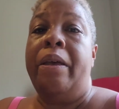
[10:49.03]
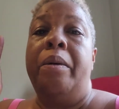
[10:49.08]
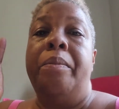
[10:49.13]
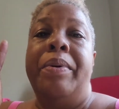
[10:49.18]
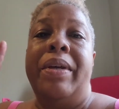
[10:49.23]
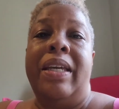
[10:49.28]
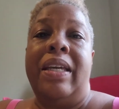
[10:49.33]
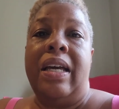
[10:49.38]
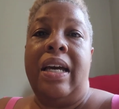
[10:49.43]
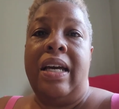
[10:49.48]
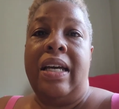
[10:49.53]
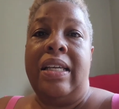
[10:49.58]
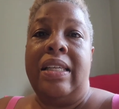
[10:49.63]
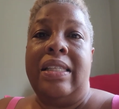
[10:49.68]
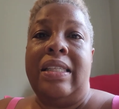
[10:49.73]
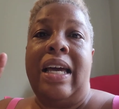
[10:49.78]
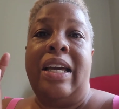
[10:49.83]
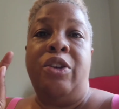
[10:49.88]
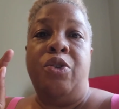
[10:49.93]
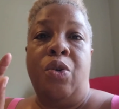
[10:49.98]

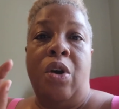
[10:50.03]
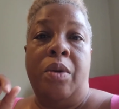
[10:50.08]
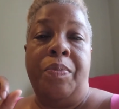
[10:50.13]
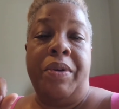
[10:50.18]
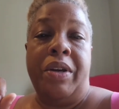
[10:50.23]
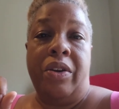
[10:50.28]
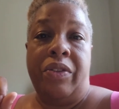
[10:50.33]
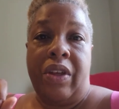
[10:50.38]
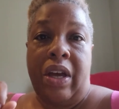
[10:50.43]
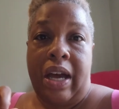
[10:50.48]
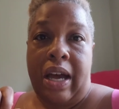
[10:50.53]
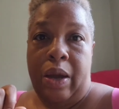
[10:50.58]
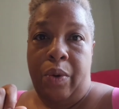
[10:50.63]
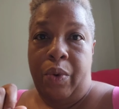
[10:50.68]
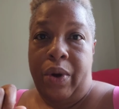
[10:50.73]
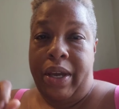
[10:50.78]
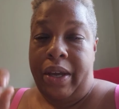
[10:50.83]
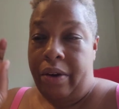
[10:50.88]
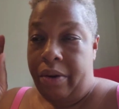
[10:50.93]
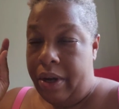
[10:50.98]
because I knew I'd be on the
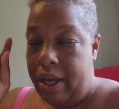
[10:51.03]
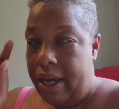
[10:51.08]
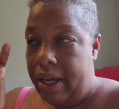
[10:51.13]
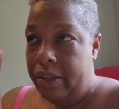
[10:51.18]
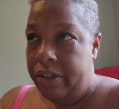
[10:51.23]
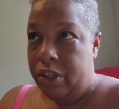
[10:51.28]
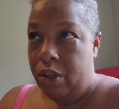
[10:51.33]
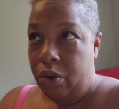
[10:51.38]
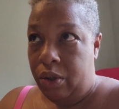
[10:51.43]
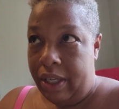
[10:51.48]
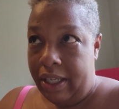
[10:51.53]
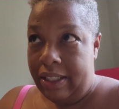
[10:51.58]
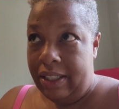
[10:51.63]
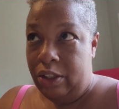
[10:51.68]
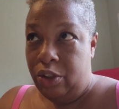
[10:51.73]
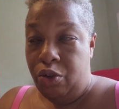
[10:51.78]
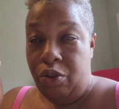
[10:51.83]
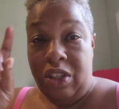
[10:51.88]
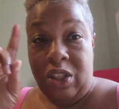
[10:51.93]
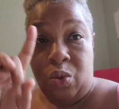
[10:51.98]
highway. Okay, so let's
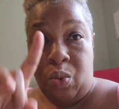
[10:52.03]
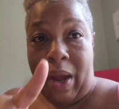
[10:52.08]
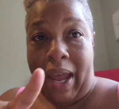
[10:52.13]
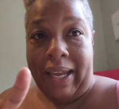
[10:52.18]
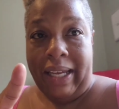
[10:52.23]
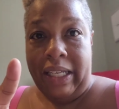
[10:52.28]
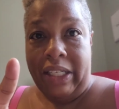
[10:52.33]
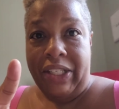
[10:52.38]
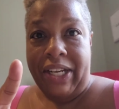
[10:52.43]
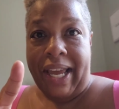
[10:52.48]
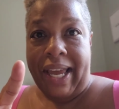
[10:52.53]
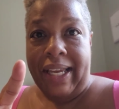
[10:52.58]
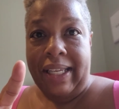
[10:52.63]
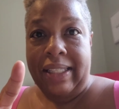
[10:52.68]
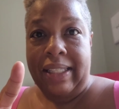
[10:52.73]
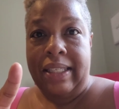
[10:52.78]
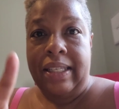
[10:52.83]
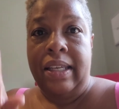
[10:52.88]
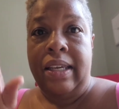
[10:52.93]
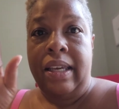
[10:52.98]
do this Wacky
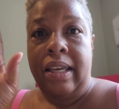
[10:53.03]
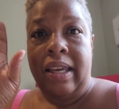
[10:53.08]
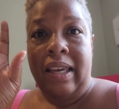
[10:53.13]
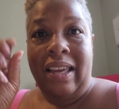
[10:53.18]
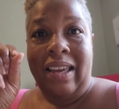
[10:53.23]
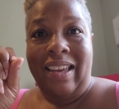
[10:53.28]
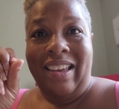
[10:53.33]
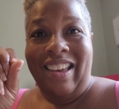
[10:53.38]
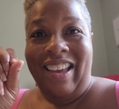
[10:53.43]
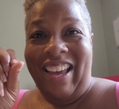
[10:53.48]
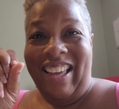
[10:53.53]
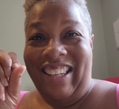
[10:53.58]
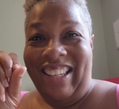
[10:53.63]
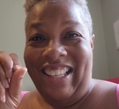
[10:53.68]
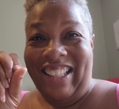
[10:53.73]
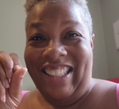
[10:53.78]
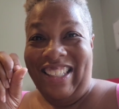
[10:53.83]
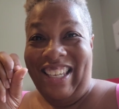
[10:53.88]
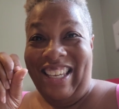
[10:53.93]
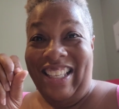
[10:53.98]
Jacks and
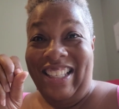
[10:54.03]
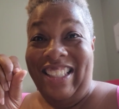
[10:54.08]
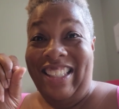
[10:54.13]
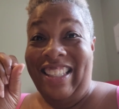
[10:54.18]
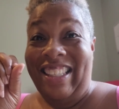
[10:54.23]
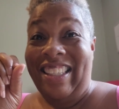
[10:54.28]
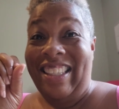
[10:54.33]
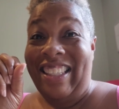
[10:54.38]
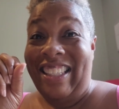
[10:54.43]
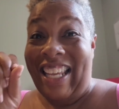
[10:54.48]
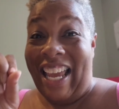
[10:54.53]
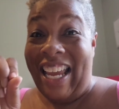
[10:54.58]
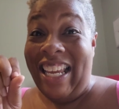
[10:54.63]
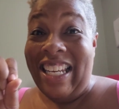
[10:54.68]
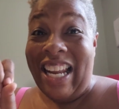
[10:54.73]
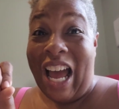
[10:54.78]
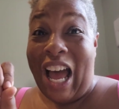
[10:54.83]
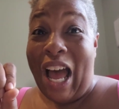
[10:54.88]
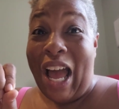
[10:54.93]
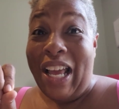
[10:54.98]
let's get day
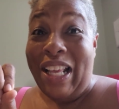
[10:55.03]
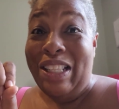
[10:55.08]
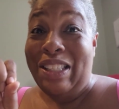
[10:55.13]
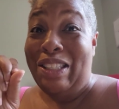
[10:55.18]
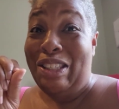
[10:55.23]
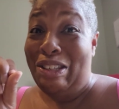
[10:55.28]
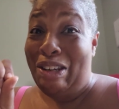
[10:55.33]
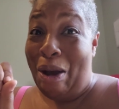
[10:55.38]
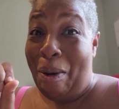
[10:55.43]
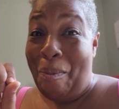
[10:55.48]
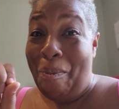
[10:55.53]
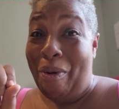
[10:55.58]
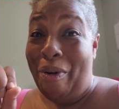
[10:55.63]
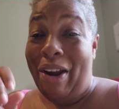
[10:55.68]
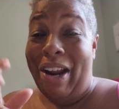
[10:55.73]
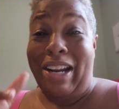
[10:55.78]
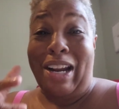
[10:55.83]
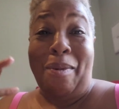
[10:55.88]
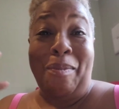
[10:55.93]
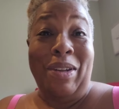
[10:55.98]
nine's number.
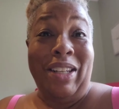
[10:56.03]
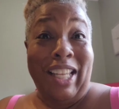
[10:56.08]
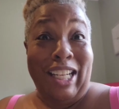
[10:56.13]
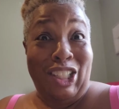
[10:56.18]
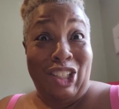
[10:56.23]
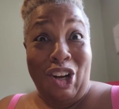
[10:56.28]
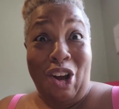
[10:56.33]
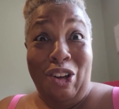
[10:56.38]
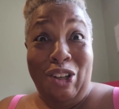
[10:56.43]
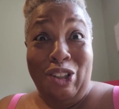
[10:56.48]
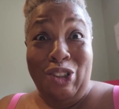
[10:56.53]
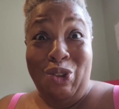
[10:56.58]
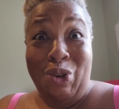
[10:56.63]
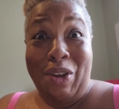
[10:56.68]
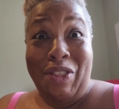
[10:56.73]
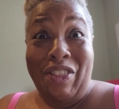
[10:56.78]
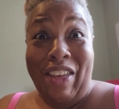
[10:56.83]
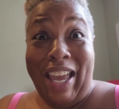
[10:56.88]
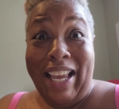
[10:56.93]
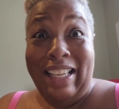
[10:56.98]
And I'm going to let y'all enjoy
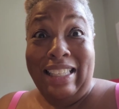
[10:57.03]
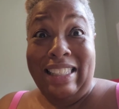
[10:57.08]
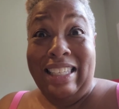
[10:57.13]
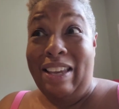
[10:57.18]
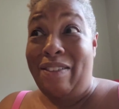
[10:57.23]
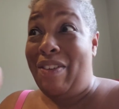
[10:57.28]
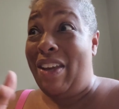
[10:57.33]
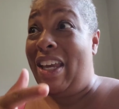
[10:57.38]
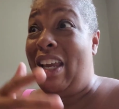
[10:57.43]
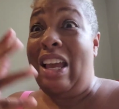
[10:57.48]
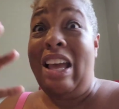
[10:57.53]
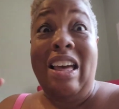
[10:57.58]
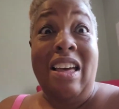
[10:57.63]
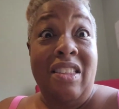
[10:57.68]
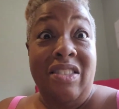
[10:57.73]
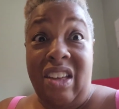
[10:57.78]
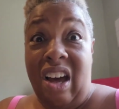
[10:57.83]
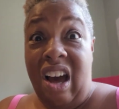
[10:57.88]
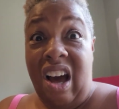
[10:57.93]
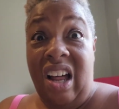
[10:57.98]
Thanksgiving,
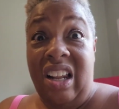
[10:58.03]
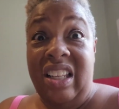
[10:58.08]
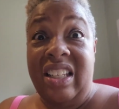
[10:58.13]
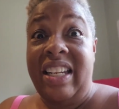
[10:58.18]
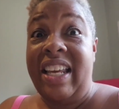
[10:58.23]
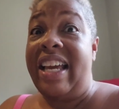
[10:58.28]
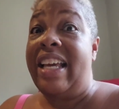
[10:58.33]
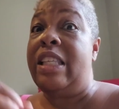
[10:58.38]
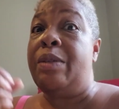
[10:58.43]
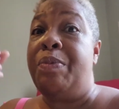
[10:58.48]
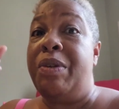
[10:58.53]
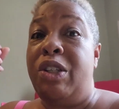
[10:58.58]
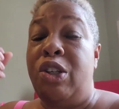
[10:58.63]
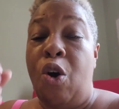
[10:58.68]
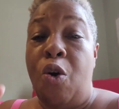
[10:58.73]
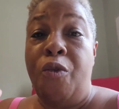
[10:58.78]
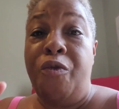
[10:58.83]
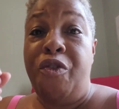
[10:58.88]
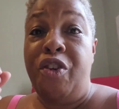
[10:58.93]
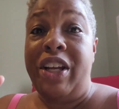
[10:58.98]
the holidays, but
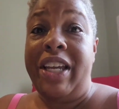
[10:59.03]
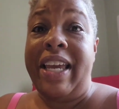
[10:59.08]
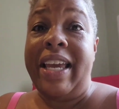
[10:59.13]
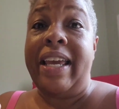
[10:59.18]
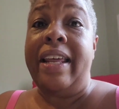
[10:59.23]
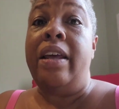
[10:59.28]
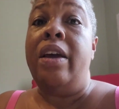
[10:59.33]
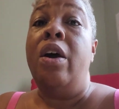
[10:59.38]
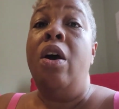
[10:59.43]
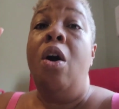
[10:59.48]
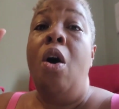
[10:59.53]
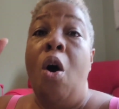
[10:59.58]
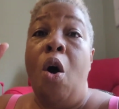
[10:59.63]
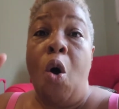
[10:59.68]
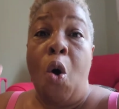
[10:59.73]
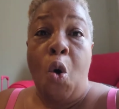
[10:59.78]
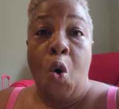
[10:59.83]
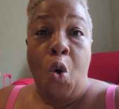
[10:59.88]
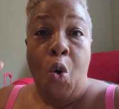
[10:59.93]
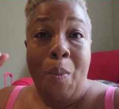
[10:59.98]
don't forget,
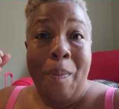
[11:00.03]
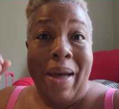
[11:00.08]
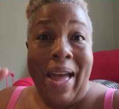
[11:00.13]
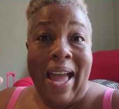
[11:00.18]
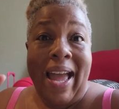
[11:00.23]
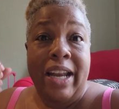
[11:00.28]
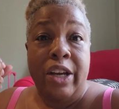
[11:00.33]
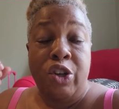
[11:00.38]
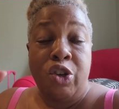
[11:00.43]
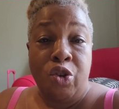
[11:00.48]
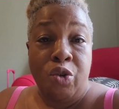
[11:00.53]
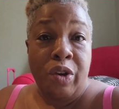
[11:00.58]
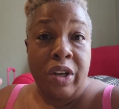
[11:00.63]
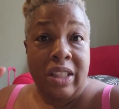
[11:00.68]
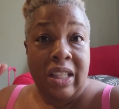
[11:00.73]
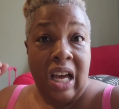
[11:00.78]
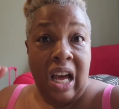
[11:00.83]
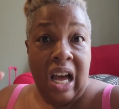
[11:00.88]
OMAD during the